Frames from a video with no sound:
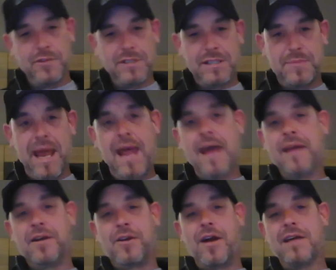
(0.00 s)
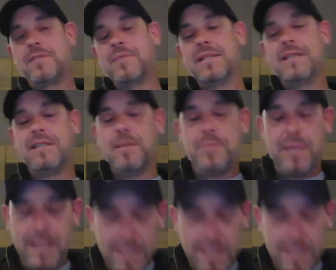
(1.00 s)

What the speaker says: foot span across the Mississippi.